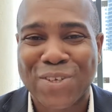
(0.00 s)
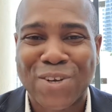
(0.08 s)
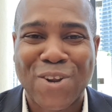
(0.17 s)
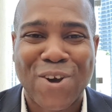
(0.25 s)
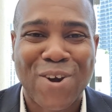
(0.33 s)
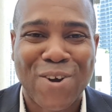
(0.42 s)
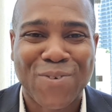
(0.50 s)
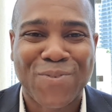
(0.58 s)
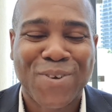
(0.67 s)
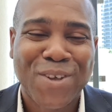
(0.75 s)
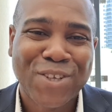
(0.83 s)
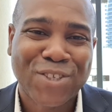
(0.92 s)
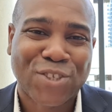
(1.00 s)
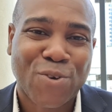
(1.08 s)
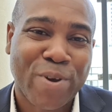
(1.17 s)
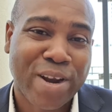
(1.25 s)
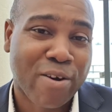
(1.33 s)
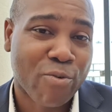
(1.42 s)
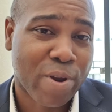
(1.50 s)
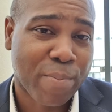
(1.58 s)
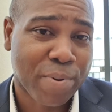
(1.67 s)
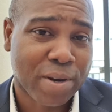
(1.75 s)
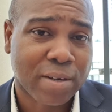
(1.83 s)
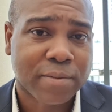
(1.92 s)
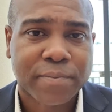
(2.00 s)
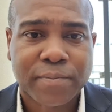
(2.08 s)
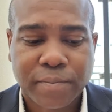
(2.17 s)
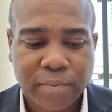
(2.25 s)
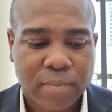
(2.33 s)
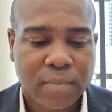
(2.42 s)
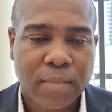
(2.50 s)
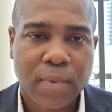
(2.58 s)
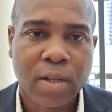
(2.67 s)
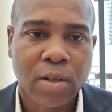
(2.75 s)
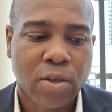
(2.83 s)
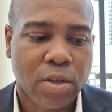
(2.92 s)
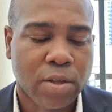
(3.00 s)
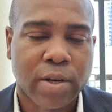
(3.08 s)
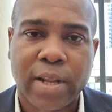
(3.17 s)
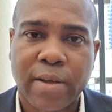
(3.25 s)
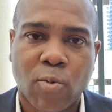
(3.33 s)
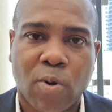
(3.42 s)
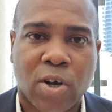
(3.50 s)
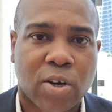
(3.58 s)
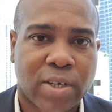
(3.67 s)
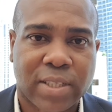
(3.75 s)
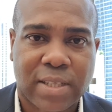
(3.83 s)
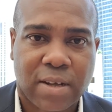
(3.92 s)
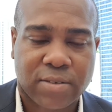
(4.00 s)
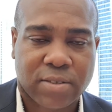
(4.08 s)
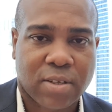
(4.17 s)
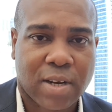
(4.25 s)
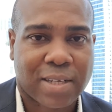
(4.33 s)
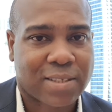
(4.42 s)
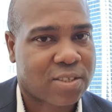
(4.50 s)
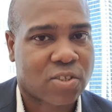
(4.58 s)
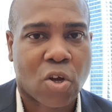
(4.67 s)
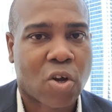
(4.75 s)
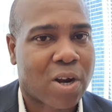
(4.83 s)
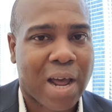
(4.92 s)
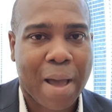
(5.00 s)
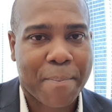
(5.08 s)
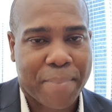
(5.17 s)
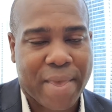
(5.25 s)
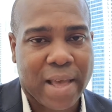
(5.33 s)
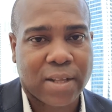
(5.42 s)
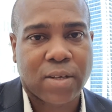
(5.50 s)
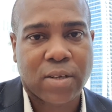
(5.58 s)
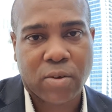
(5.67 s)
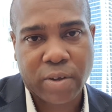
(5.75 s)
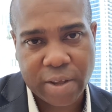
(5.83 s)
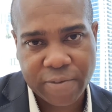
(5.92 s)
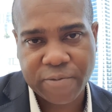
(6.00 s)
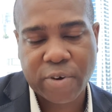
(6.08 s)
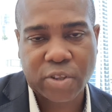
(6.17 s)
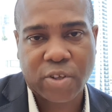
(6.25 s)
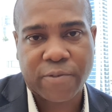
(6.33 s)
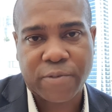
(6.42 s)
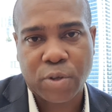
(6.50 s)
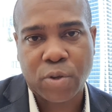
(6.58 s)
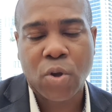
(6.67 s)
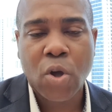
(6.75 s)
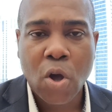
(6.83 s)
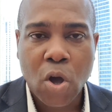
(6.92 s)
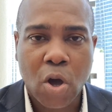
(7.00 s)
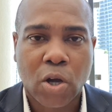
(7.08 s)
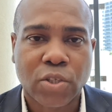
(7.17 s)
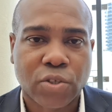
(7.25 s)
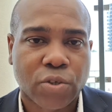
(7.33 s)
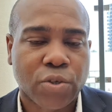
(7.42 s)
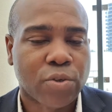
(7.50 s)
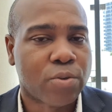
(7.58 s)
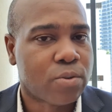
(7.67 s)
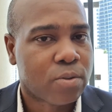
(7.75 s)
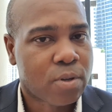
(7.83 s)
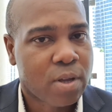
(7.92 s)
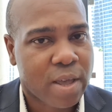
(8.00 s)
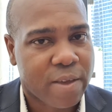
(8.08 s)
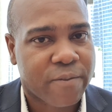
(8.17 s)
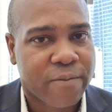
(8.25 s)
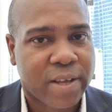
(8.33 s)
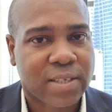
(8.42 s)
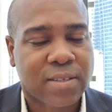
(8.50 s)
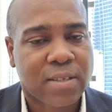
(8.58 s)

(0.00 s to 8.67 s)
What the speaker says: law of sowing and reaping. The $100,000 is not gonna appear in front of you until you invest